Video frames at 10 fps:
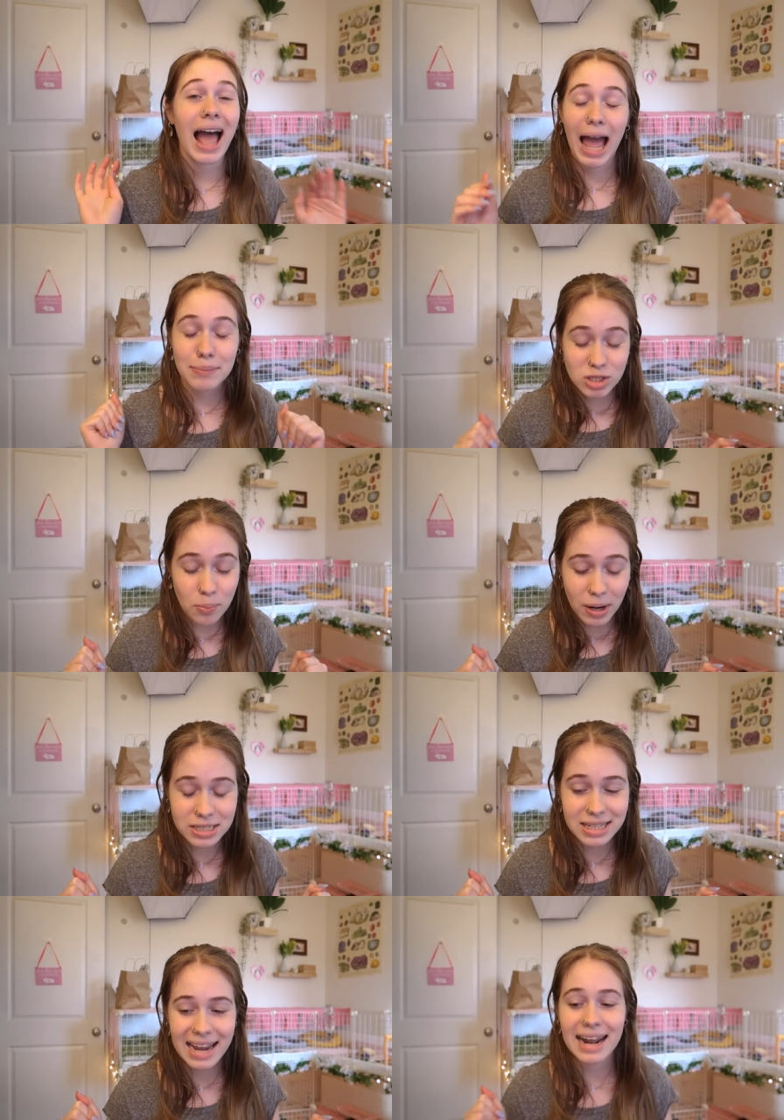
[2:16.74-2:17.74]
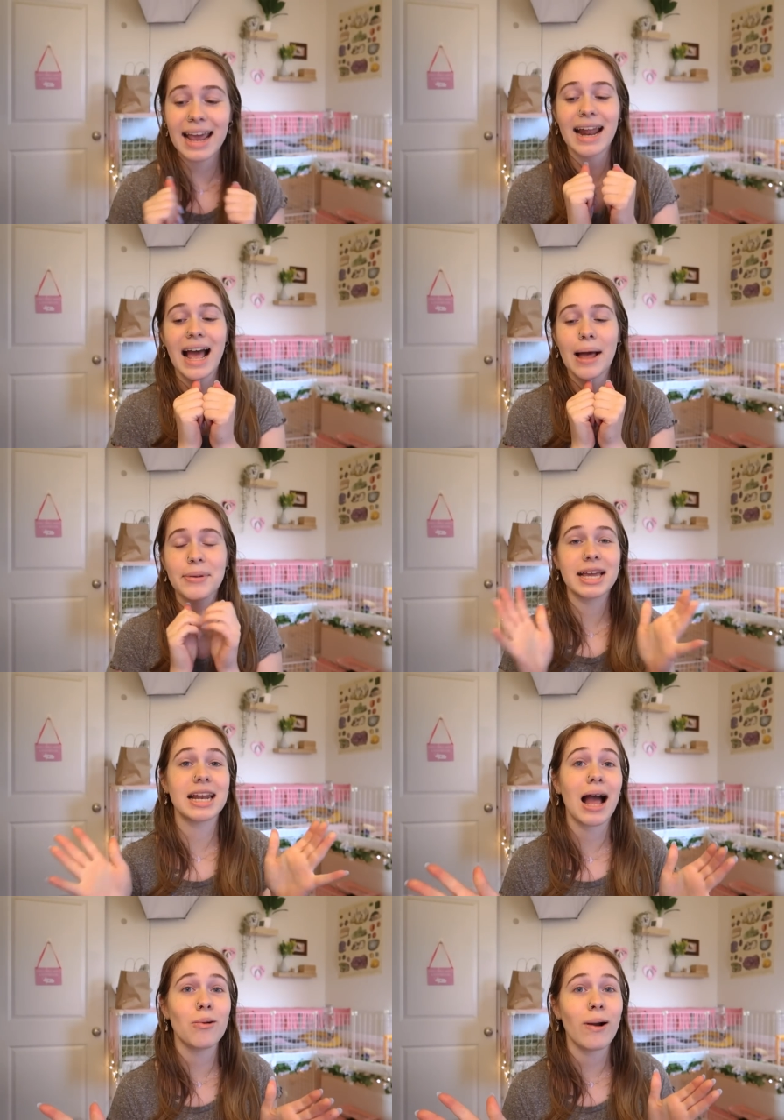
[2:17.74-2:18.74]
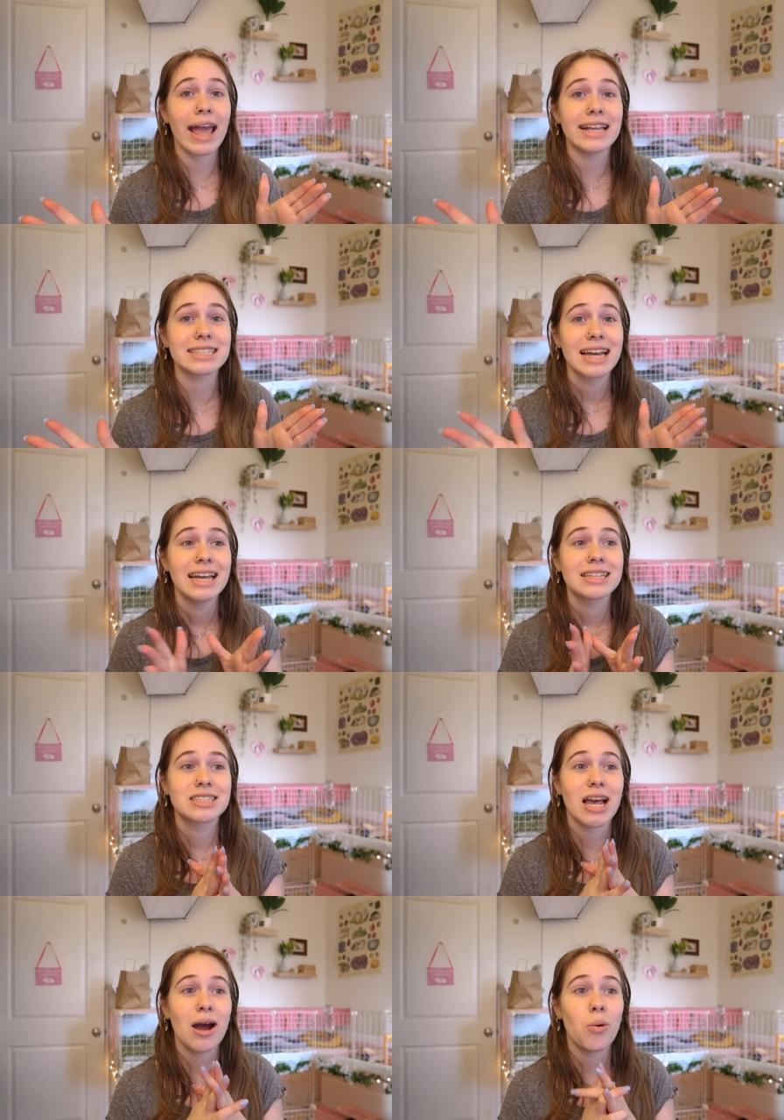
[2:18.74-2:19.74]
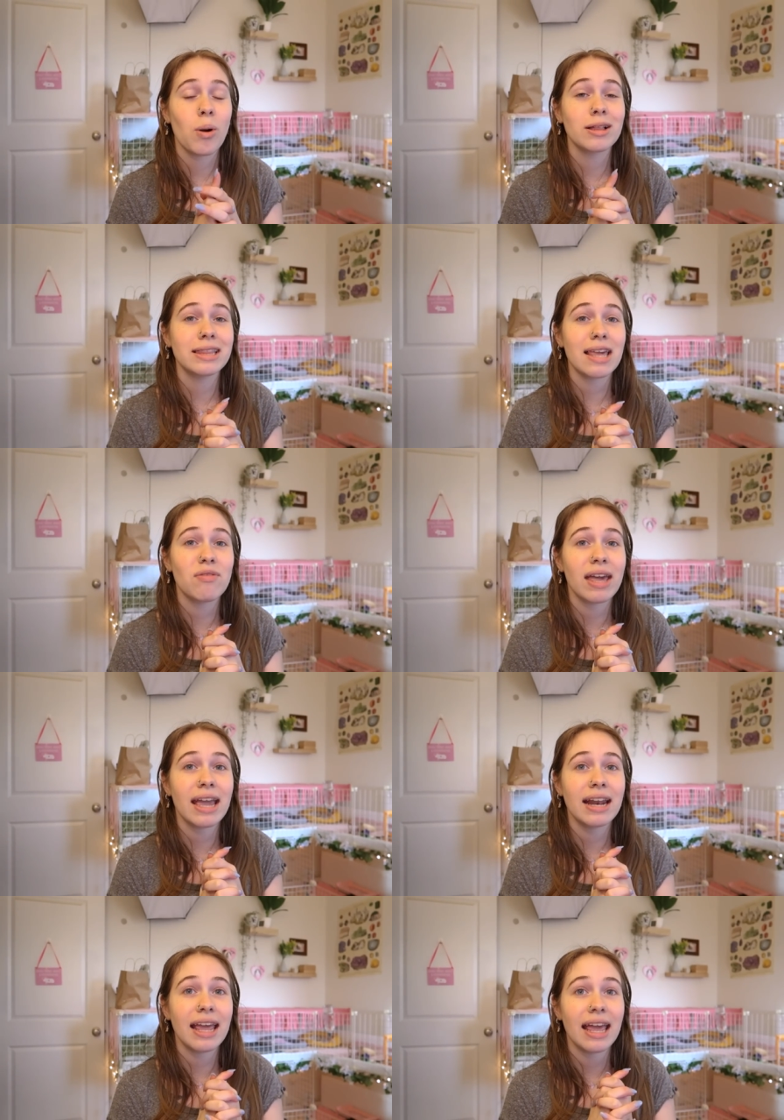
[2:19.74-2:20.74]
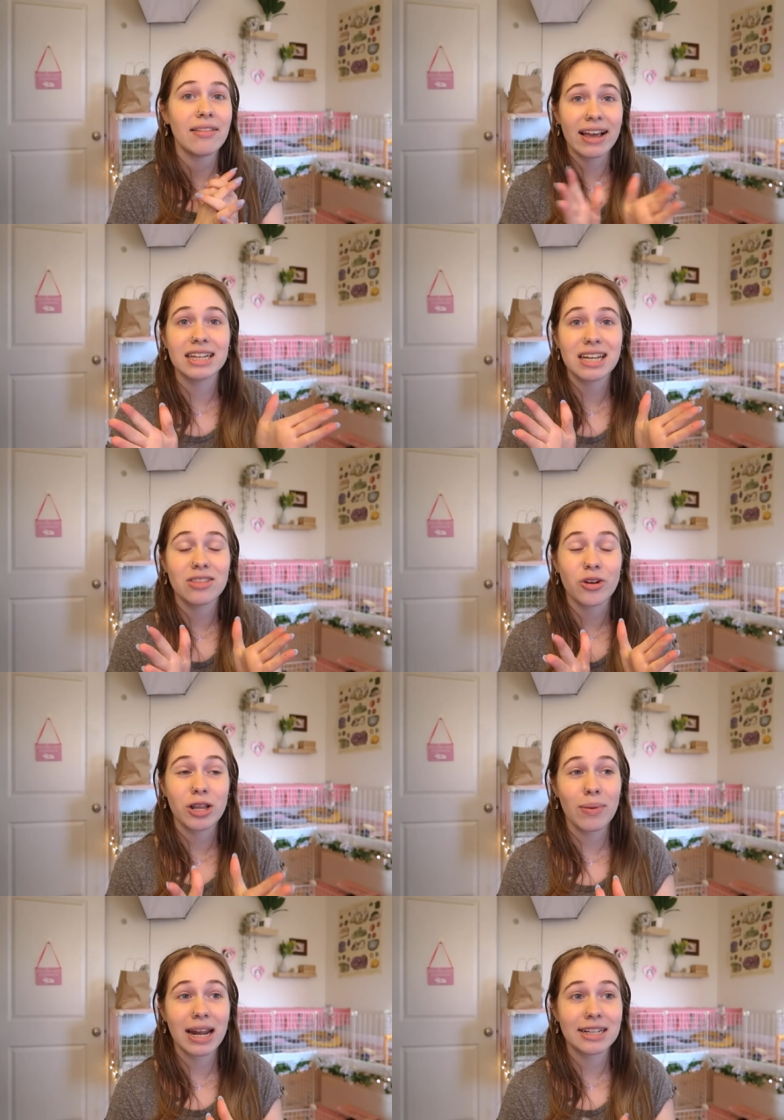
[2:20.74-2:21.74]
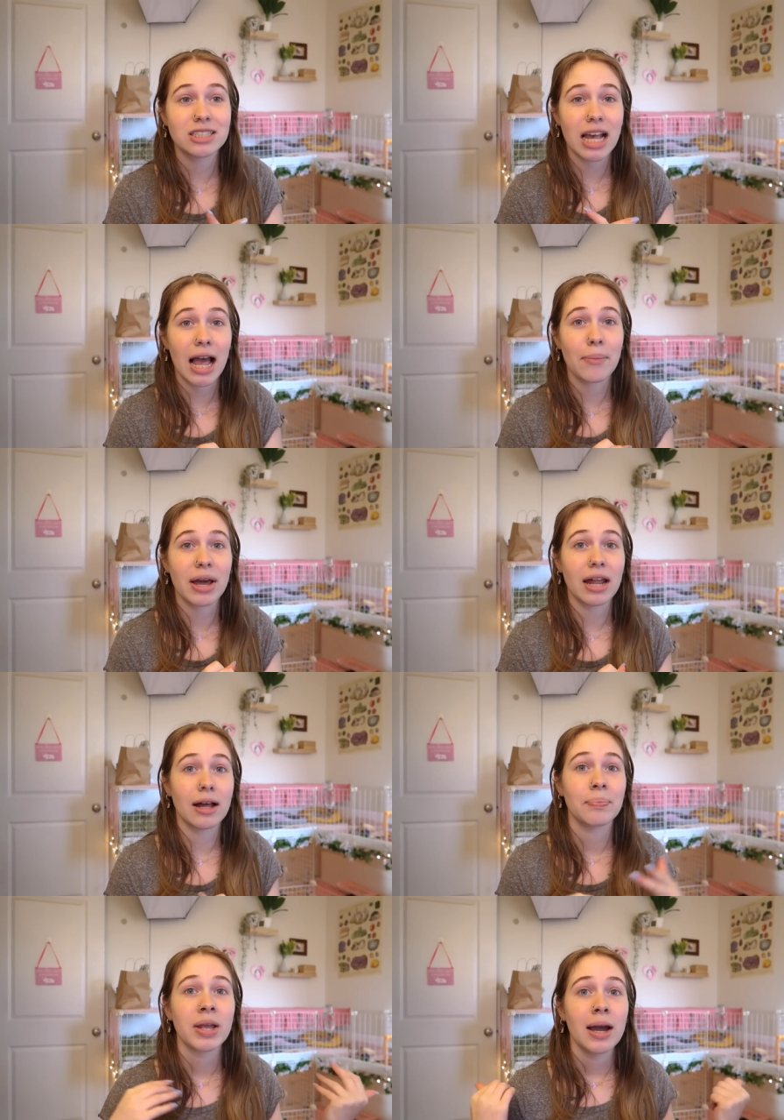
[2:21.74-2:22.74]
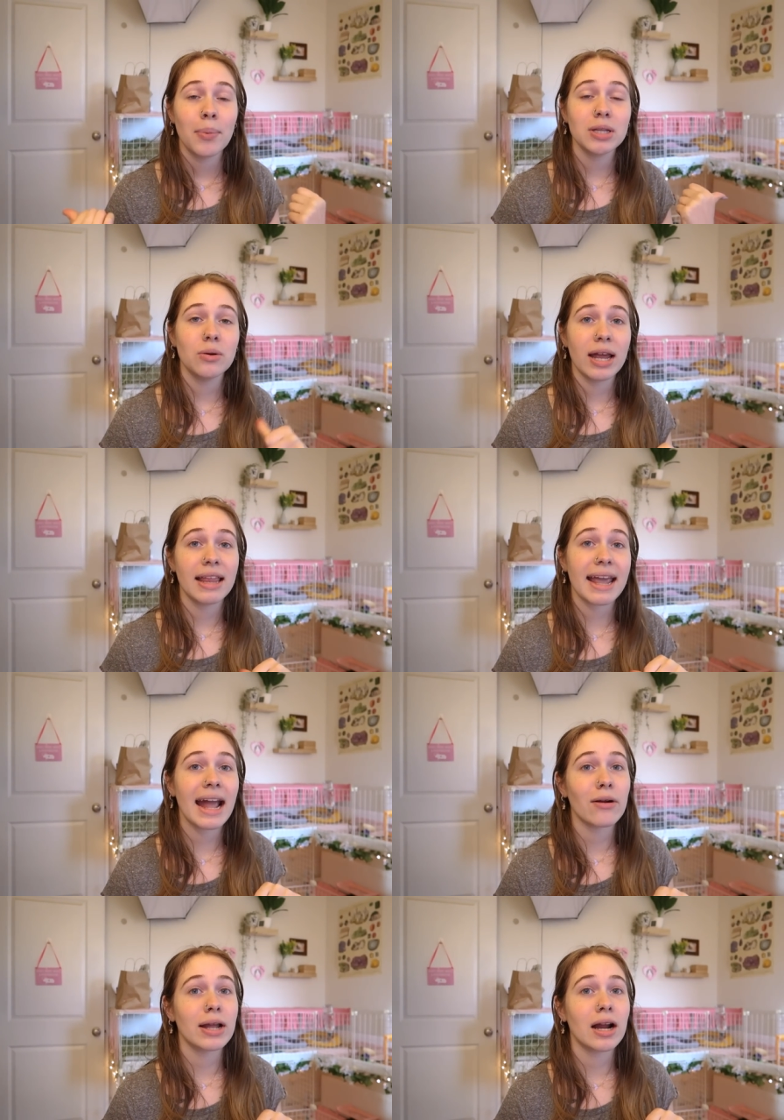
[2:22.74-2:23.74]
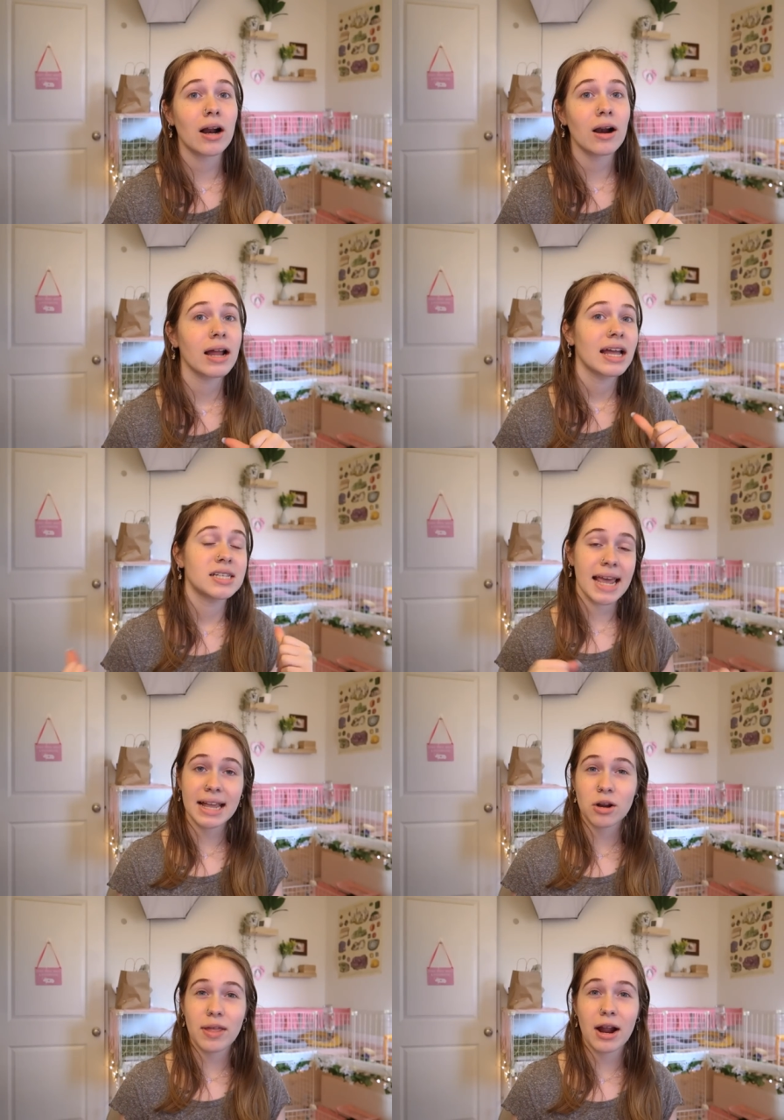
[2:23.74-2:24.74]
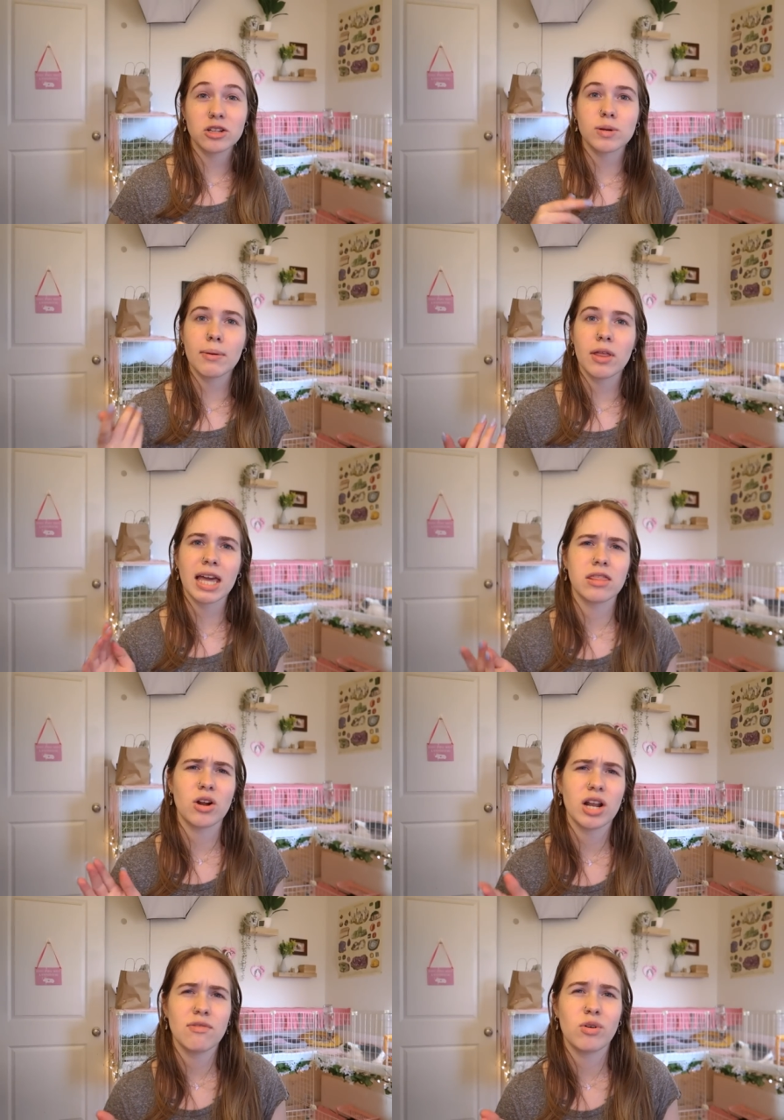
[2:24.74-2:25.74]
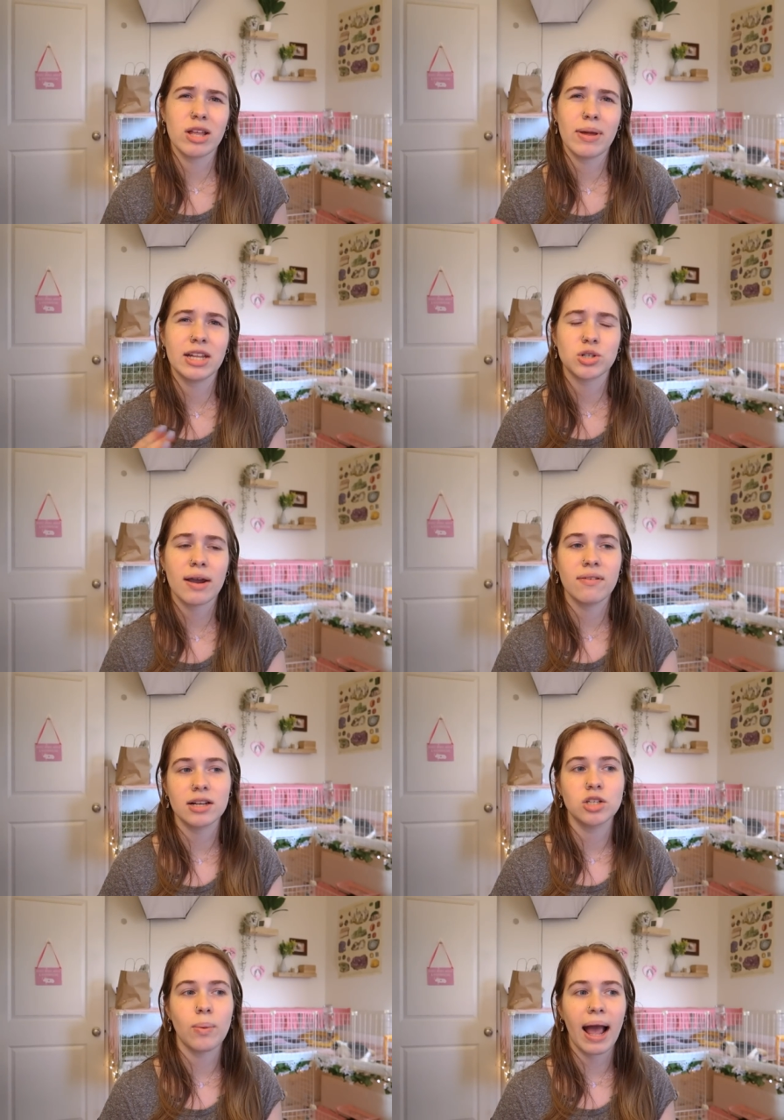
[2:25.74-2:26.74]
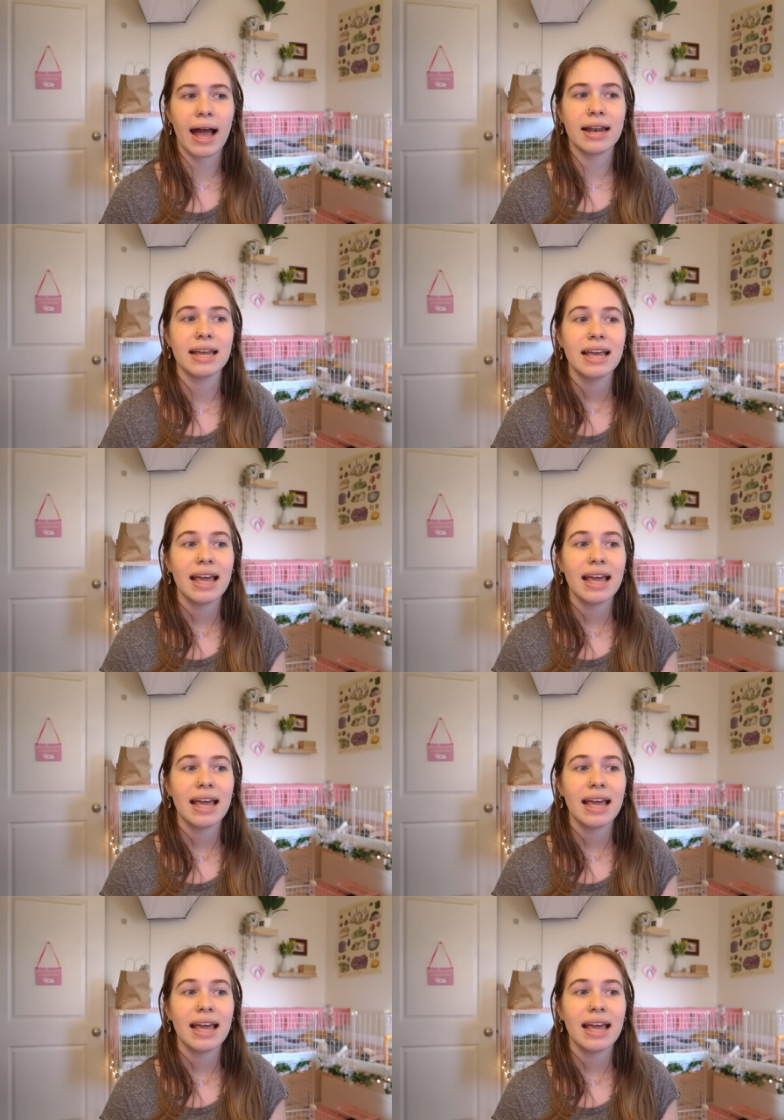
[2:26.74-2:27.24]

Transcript: I'm super excited. Um, cannot wait. So we're leaving in, like I said, 30 minutes. I'm gonna put Luna in a carrier, take her there. It's probably like a 30, 40 minute drive, not too bad.